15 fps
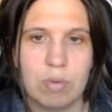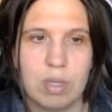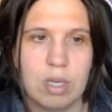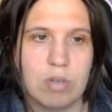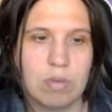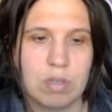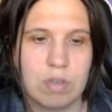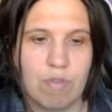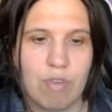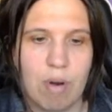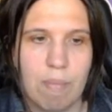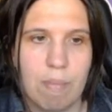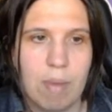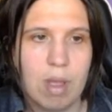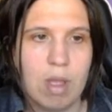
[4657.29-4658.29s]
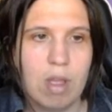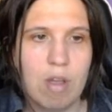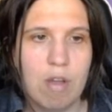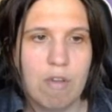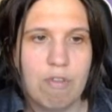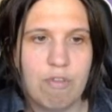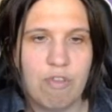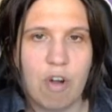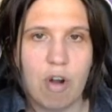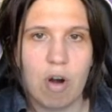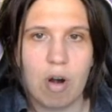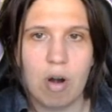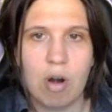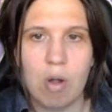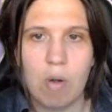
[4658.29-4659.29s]
interest from
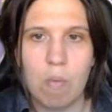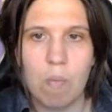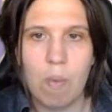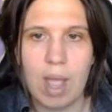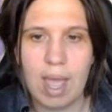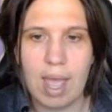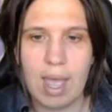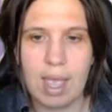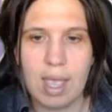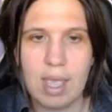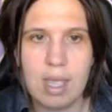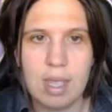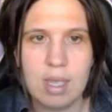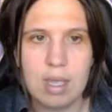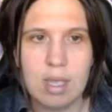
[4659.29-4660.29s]
far away.